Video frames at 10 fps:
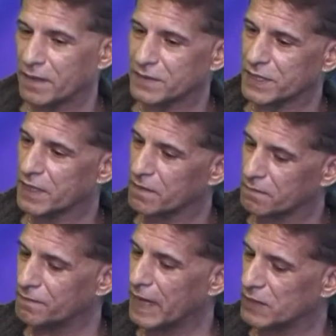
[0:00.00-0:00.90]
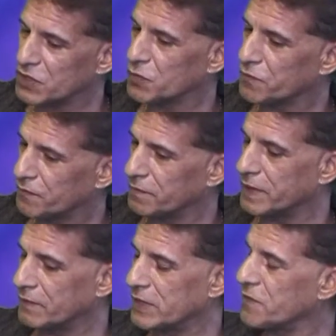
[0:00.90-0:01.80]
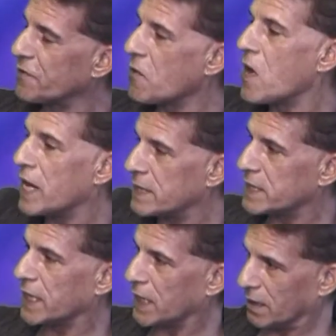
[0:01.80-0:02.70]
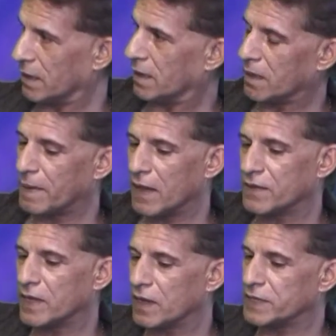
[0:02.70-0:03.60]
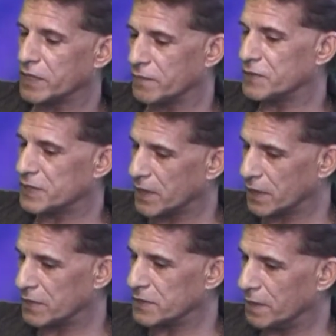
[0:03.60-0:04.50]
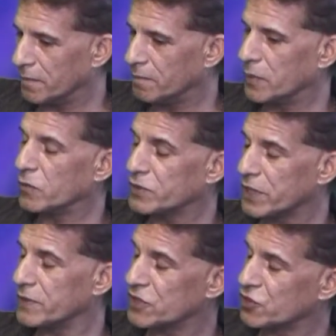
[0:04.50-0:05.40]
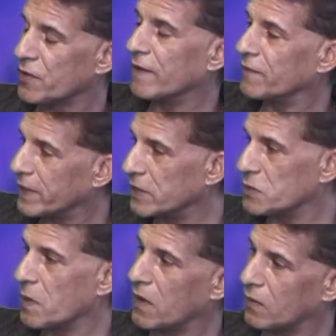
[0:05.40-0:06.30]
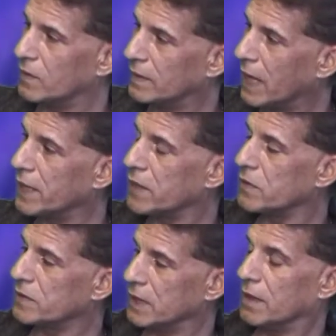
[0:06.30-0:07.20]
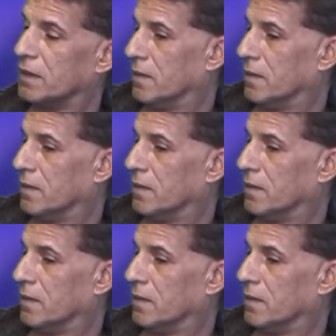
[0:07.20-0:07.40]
And that sort of, there's a variety about the idea of a circus, but also it's travelling as well, and it could